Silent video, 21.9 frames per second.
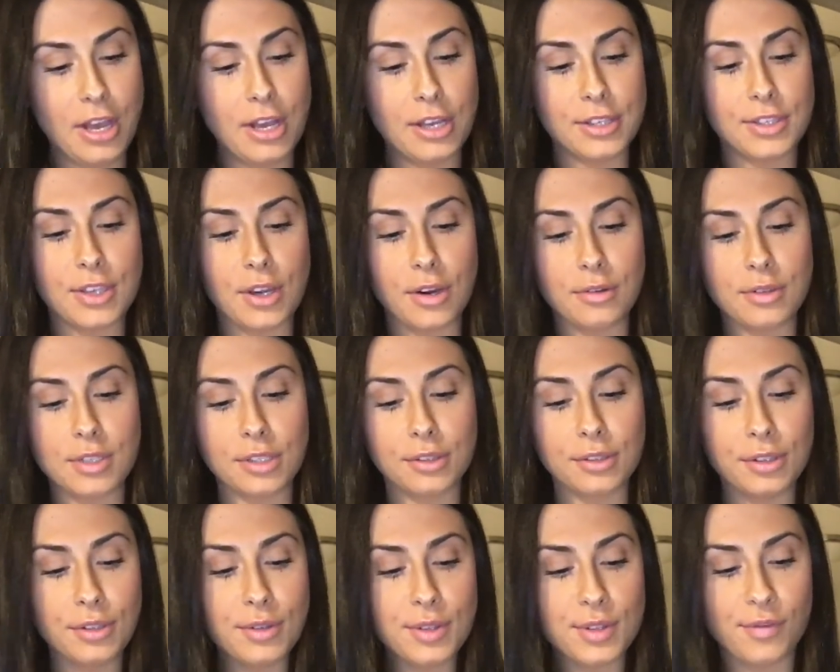So to
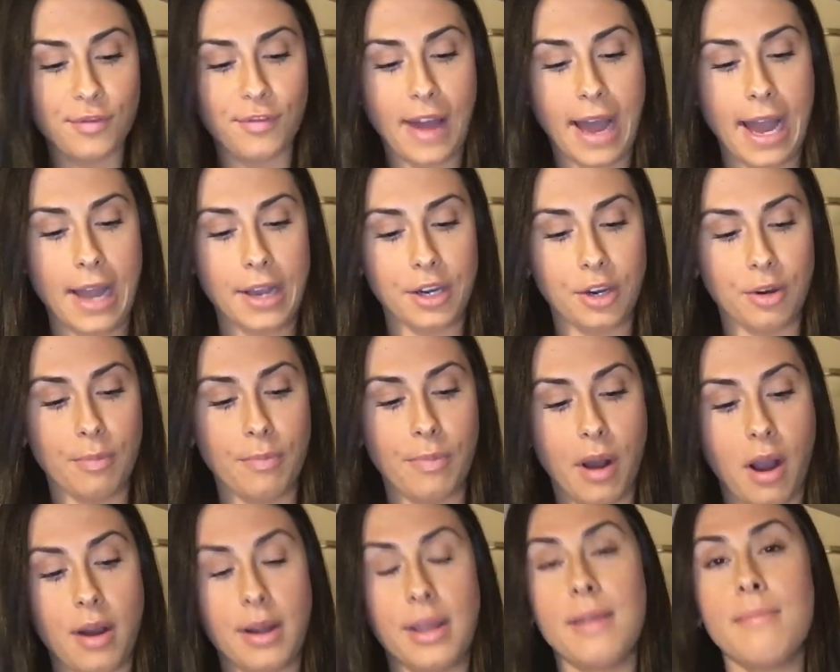lose fat, your
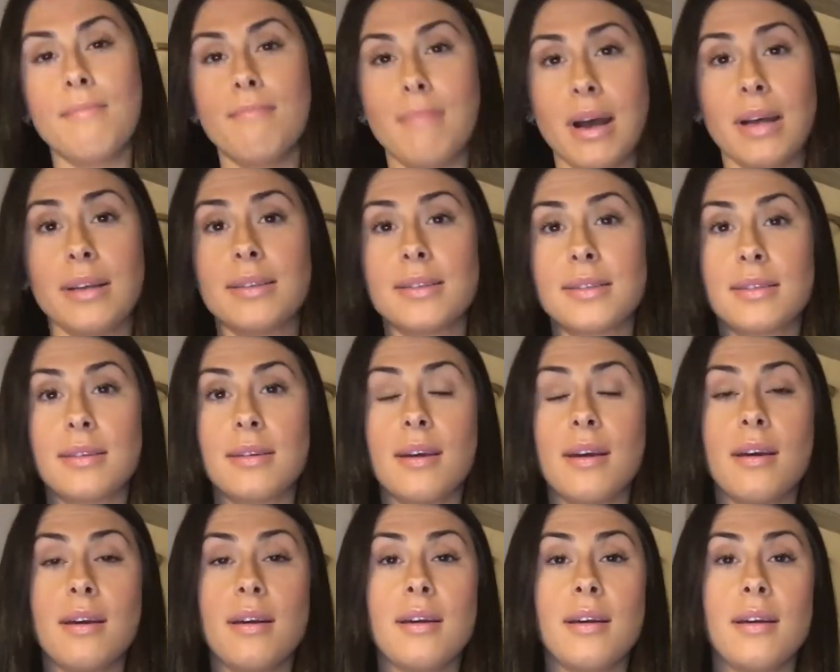body must
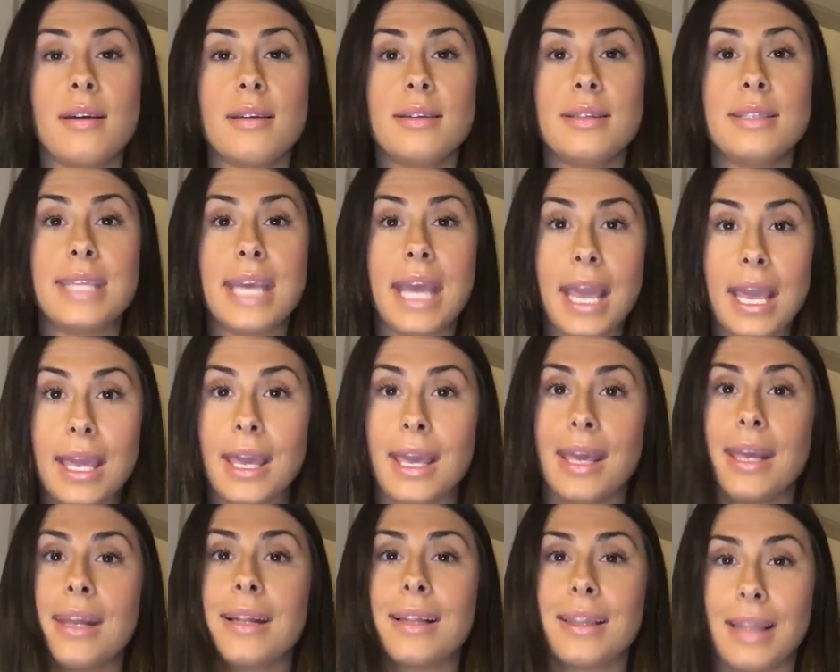take
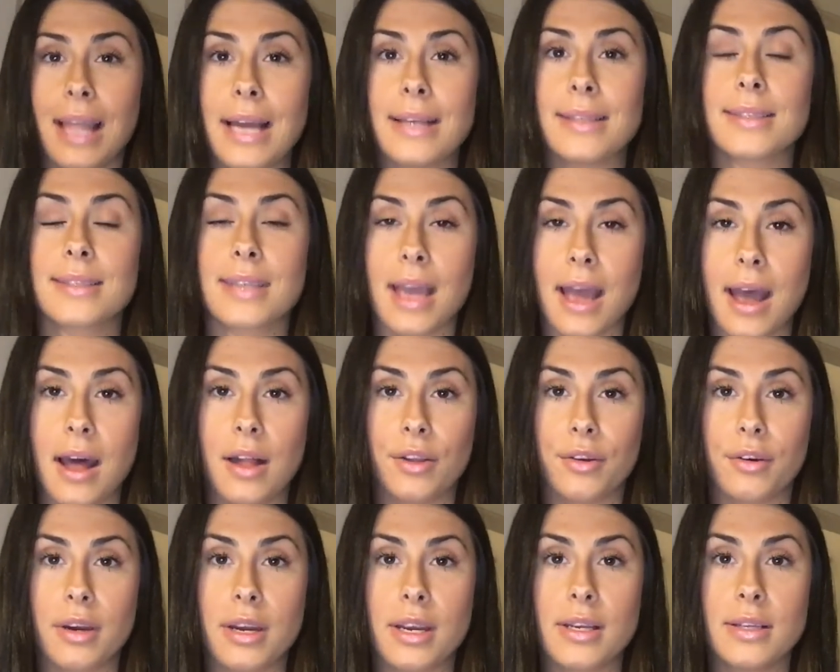in less
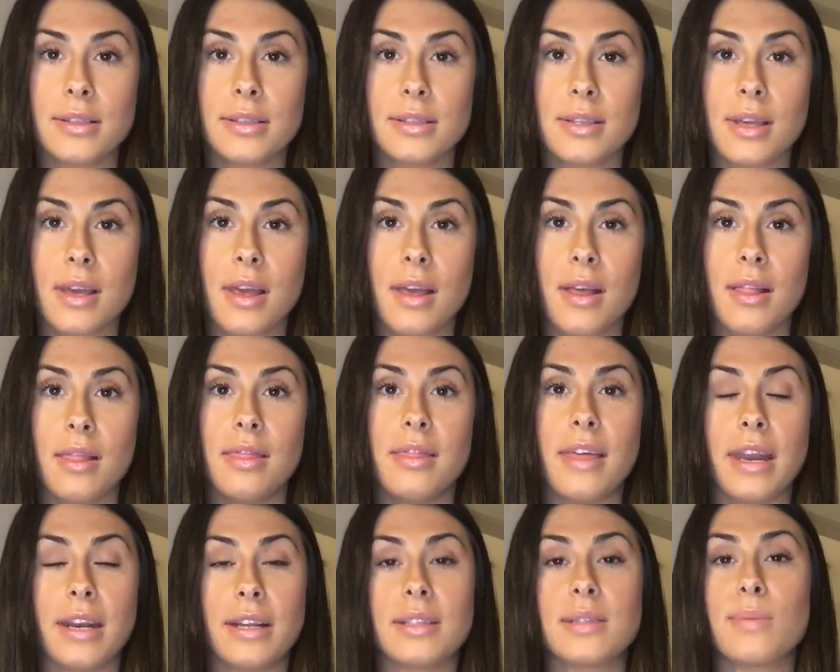calories
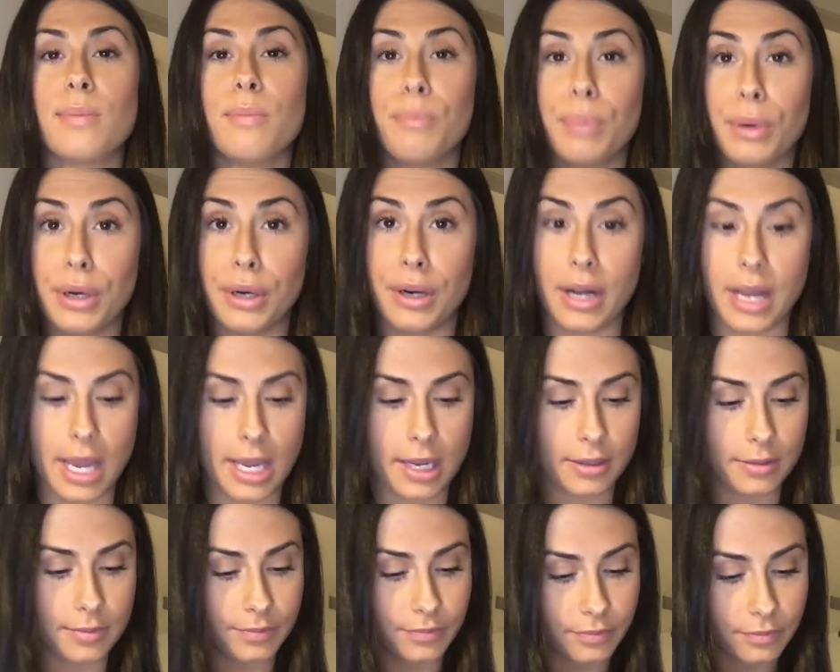than it's burning.